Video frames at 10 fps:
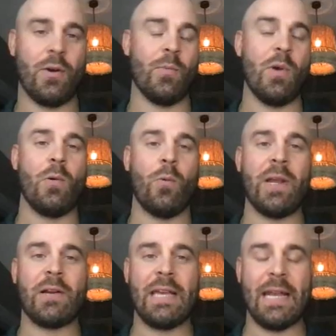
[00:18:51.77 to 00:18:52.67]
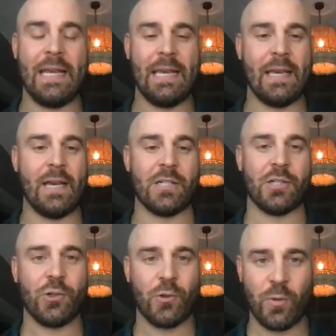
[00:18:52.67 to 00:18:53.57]
at home, we are getting a
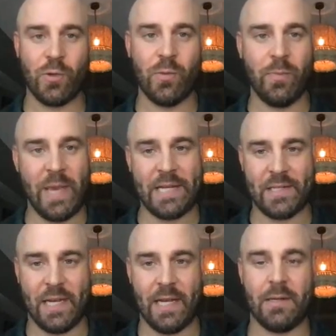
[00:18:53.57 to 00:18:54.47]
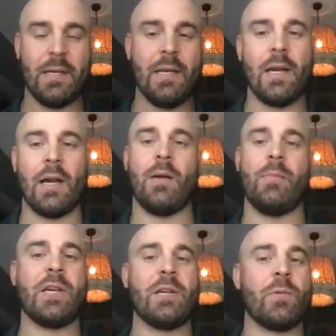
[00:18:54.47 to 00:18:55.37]
true baseline,
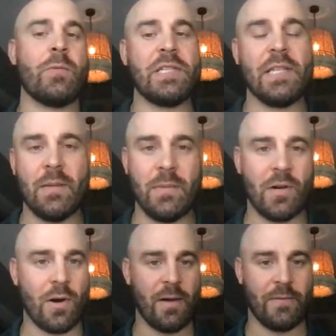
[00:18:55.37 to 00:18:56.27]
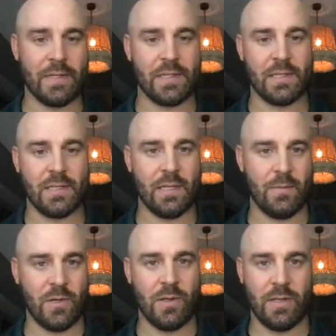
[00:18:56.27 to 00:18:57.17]
because when we see them in our office in
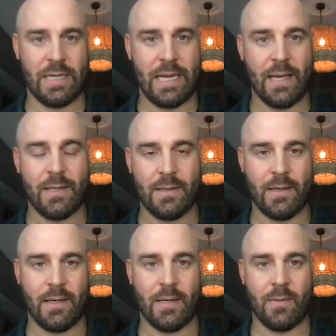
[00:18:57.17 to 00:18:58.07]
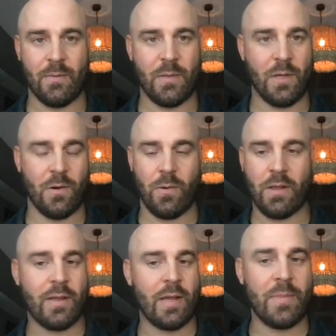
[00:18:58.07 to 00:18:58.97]
the middle of the day,
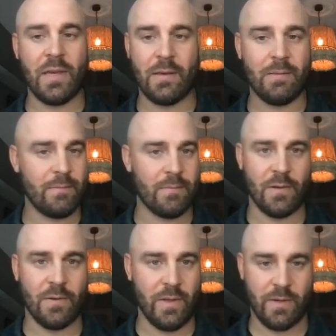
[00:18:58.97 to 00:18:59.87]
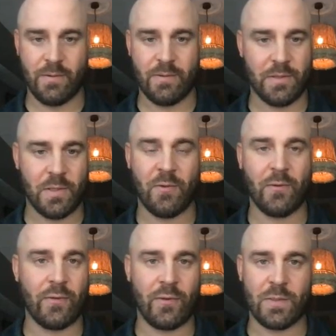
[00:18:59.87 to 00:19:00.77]
whether that be, they're some
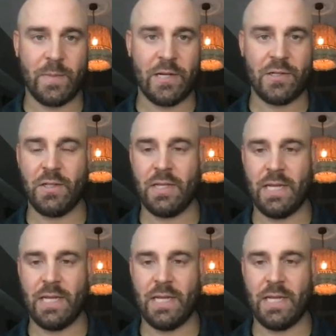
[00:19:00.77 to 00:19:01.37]
of our first patients